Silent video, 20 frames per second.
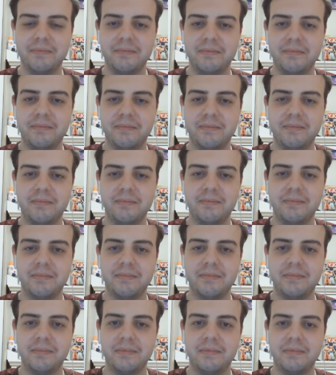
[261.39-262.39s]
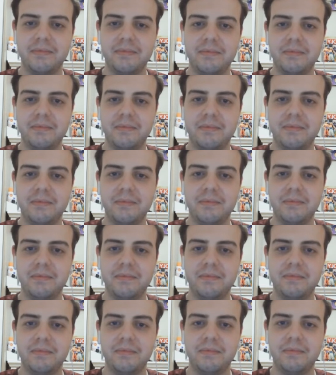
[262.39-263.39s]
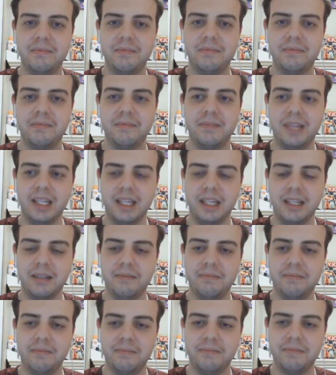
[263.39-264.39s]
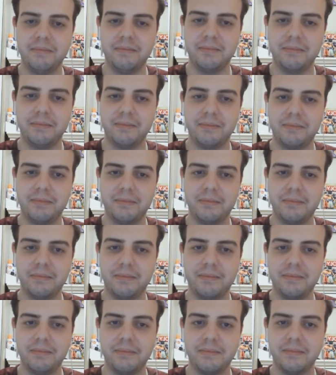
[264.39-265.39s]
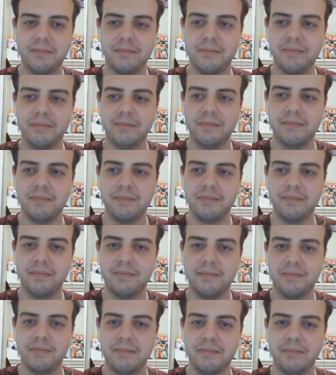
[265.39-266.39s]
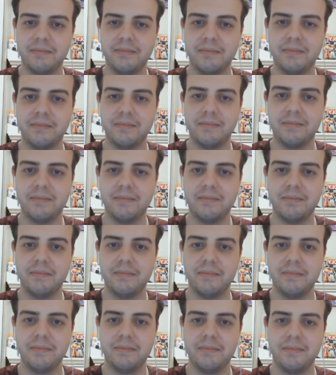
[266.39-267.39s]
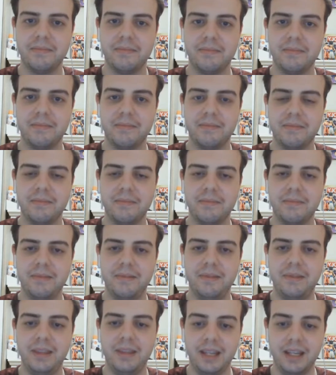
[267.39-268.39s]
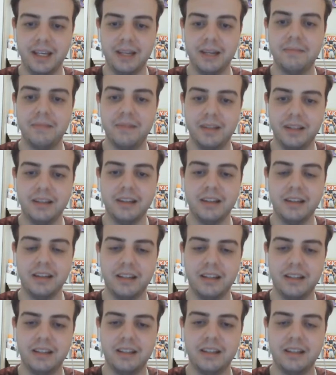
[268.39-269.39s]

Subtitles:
(not speaking)